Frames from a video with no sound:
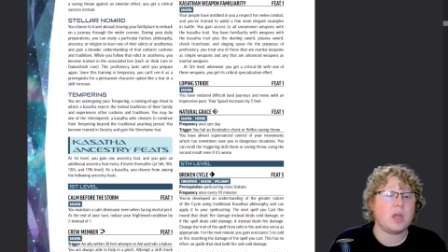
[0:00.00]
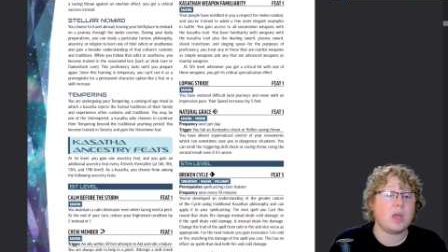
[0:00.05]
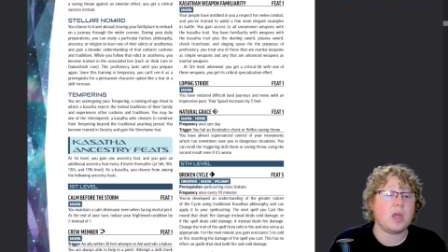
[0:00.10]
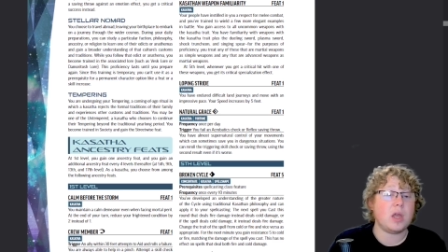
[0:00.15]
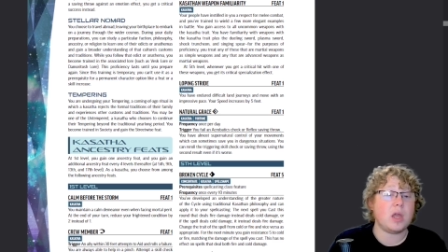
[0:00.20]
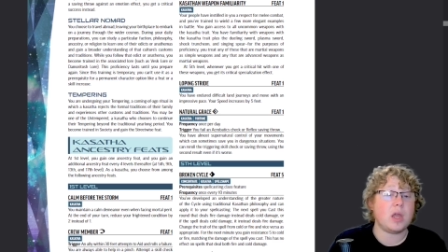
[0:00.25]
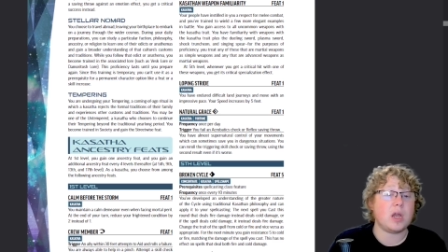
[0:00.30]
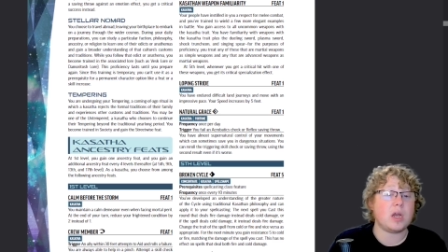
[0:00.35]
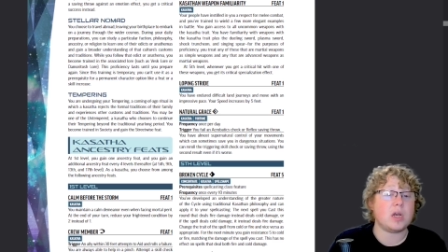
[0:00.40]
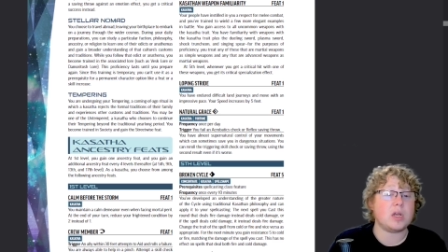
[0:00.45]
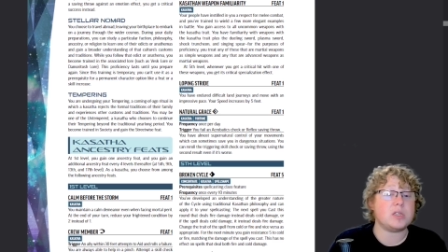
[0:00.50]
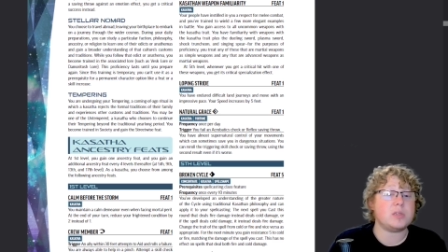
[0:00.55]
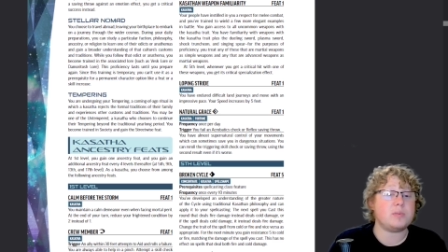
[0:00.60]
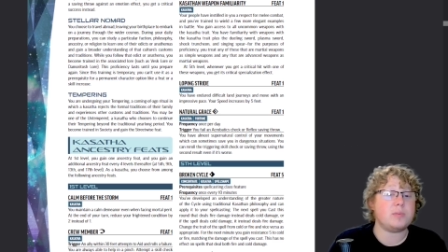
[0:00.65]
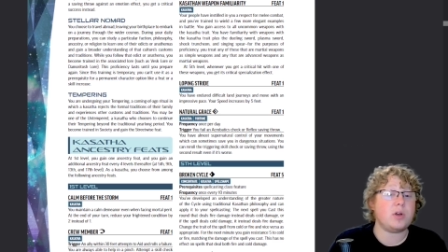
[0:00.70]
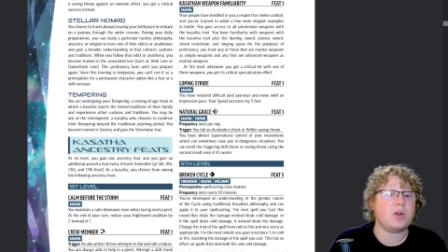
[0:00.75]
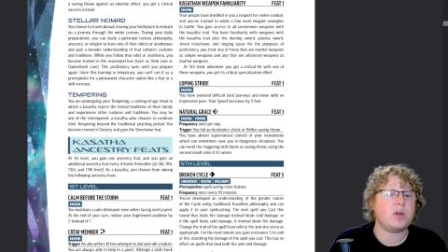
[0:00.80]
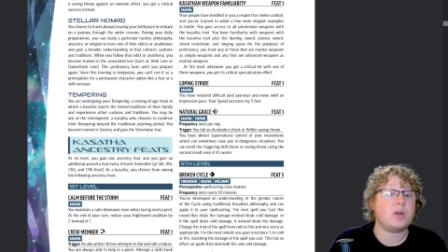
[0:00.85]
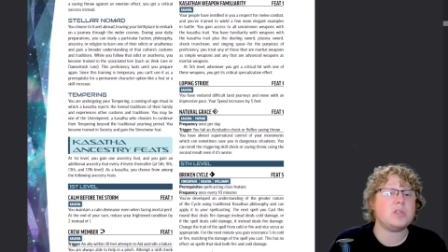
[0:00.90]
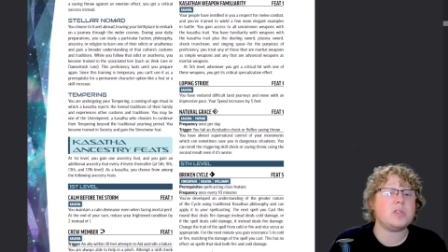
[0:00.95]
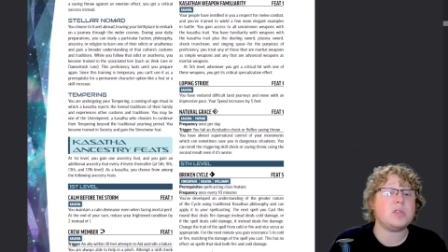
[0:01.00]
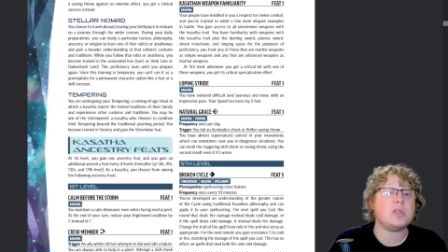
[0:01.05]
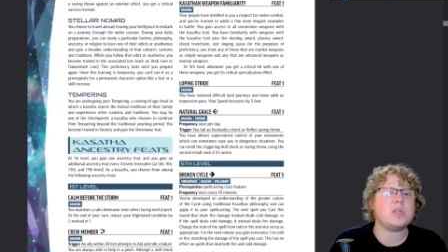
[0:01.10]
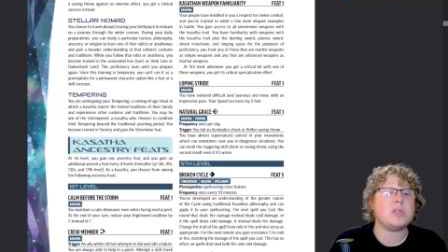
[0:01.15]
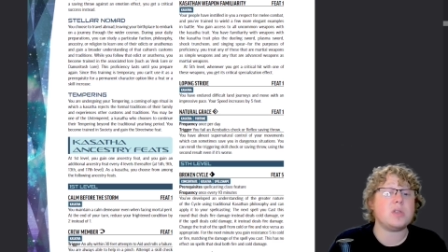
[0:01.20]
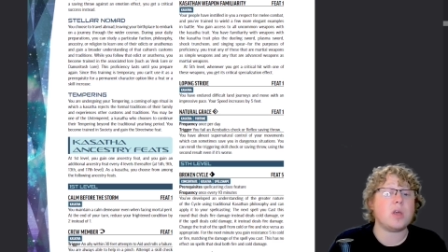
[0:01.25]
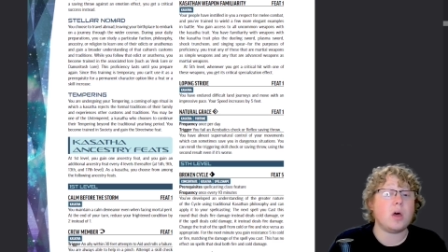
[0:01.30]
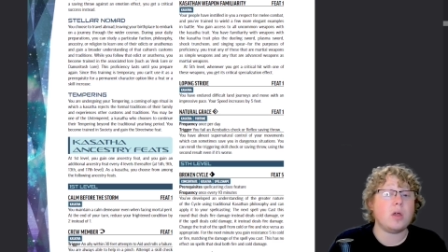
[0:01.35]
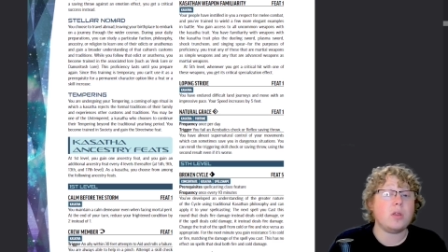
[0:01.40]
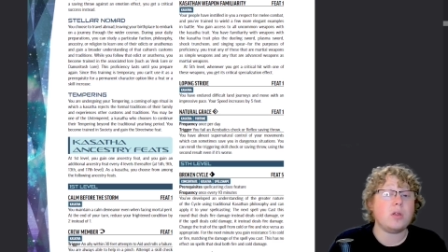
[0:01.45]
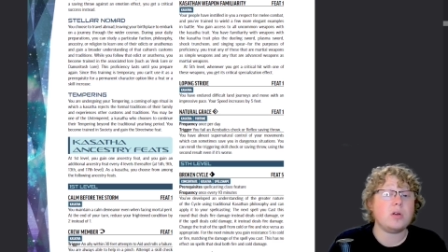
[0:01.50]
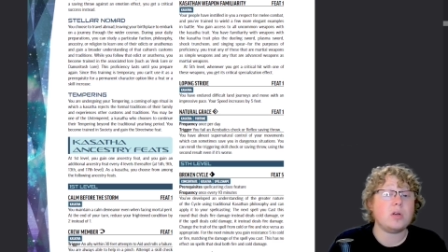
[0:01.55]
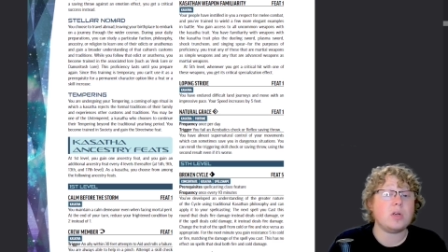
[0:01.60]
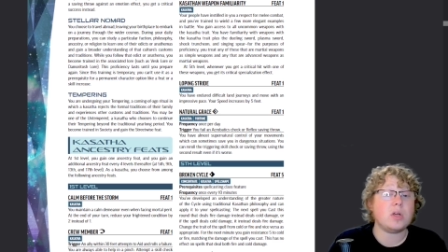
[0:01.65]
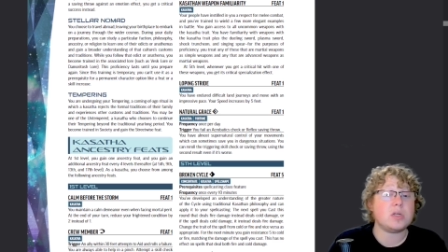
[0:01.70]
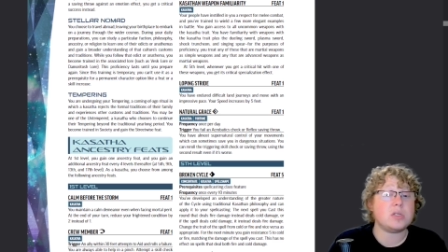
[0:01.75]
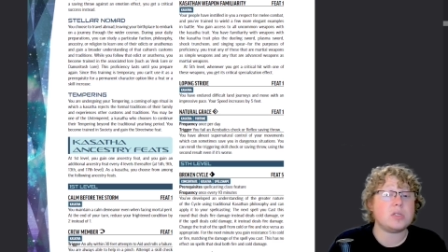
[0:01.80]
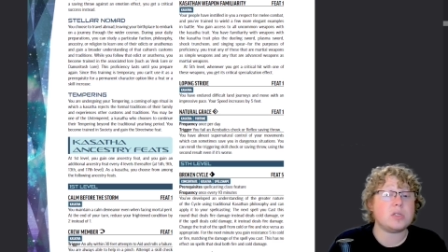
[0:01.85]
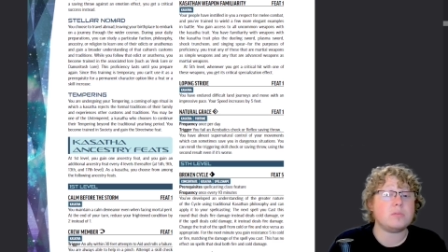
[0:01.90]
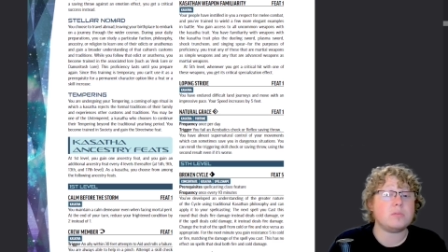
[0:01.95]
and experiences other
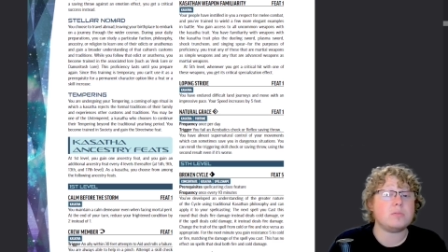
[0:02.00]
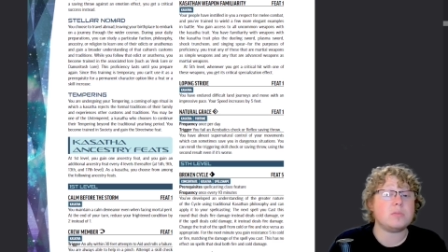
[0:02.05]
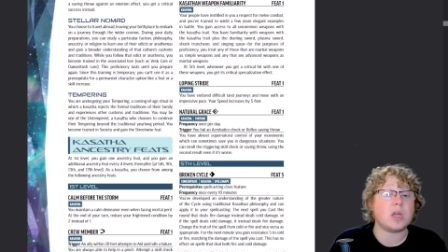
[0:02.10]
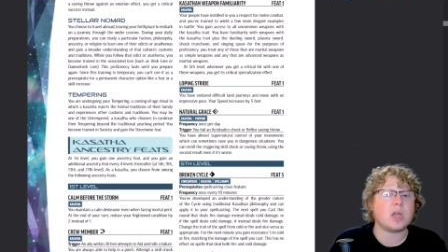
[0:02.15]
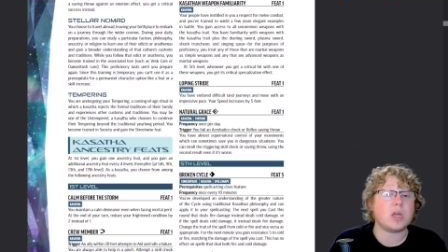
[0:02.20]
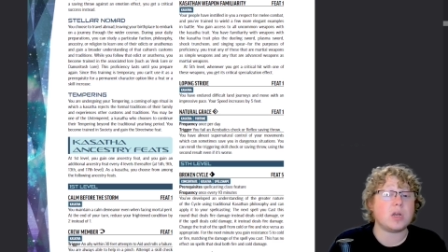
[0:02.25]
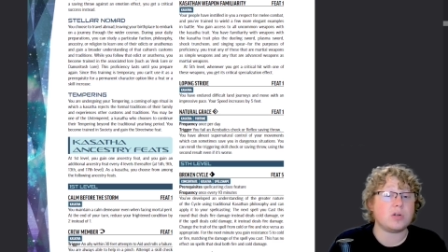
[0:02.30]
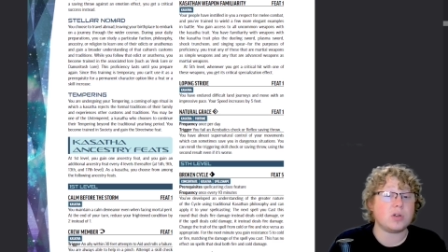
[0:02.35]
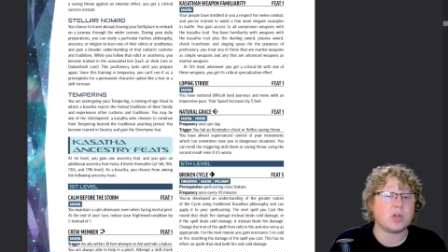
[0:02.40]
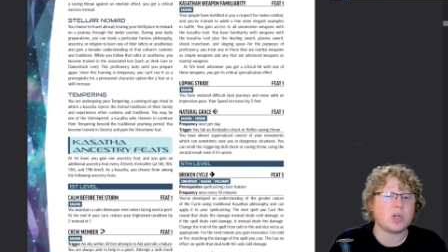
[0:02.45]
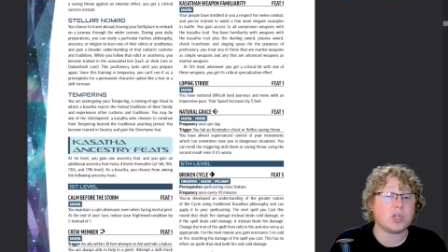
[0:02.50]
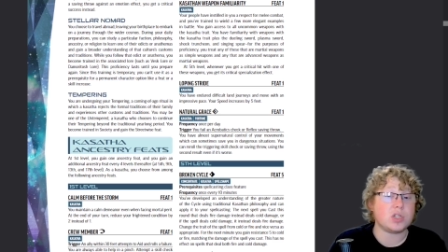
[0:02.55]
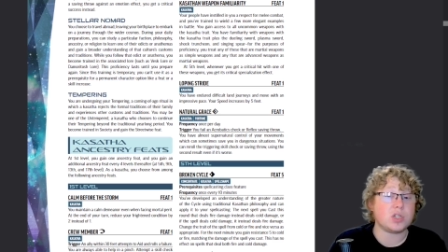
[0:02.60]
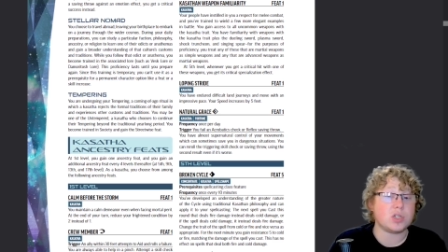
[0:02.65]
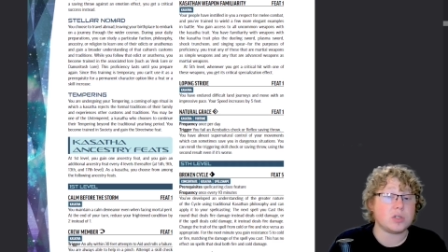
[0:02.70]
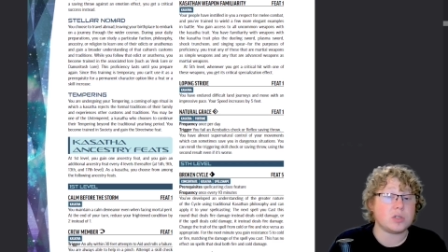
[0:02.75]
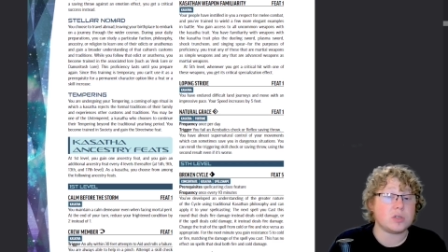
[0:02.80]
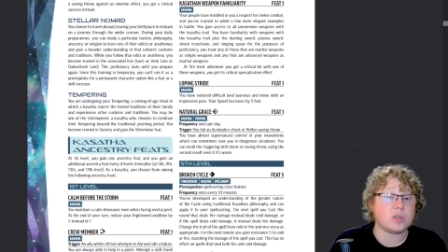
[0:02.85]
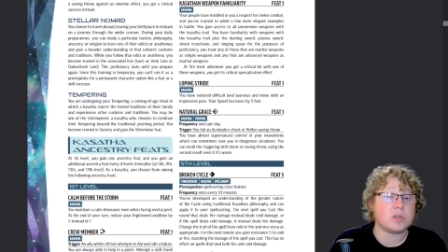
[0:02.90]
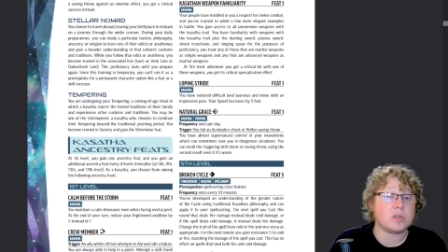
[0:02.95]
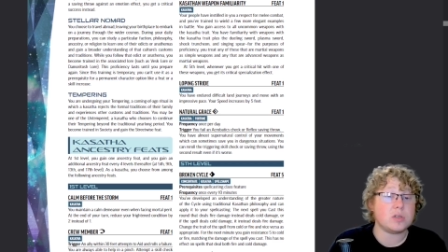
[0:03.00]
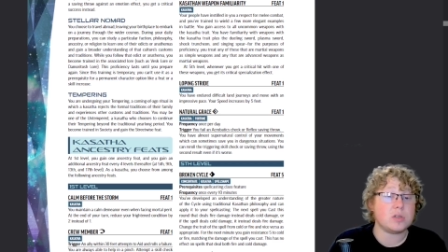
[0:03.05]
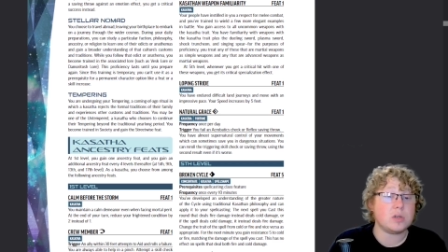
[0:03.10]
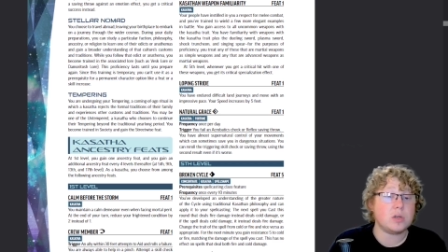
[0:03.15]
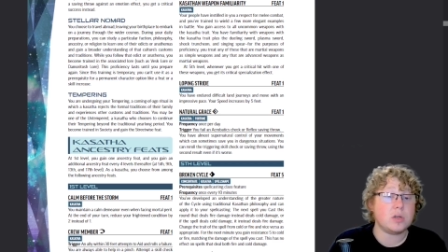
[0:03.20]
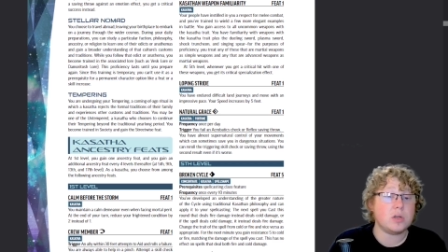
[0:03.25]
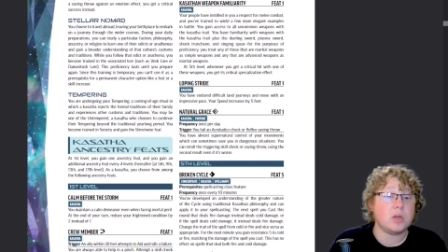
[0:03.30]
customs and traditions.